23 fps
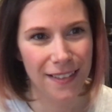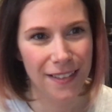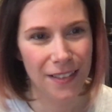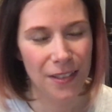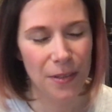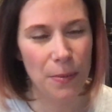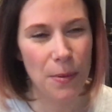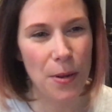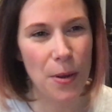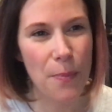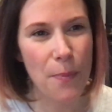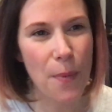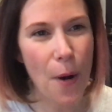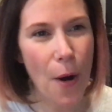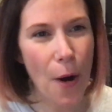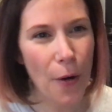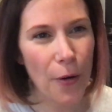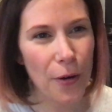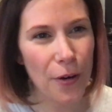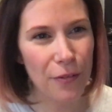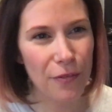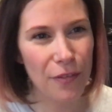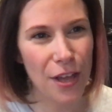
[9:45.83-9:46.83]
To be a
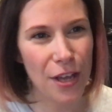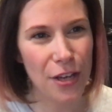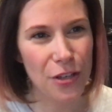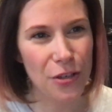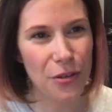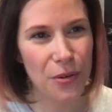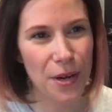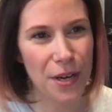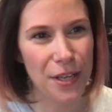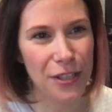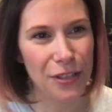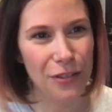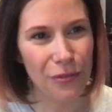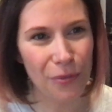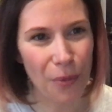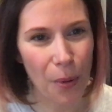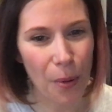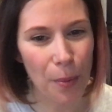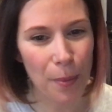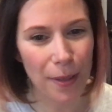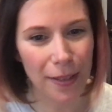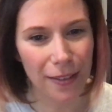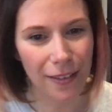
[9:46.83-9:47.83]
part of that
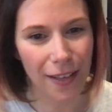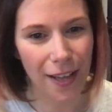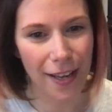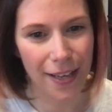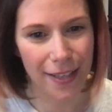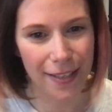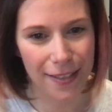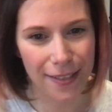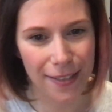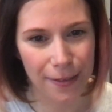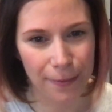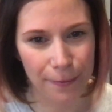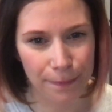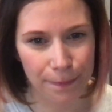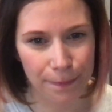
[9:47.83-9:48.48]
transforming light?